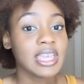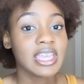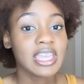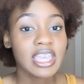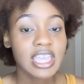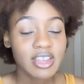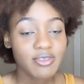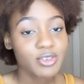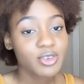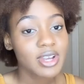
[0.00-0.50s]

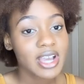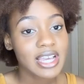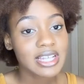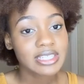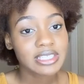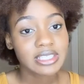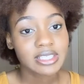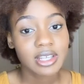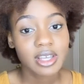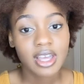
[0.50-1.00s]
if you
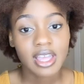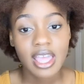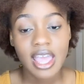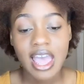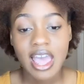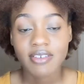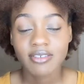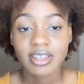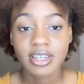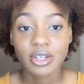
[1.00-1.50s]
guys
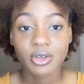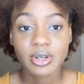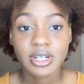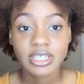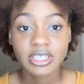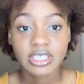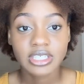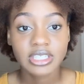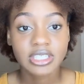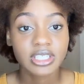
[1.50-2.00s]
have any
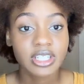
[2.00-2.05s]
questions,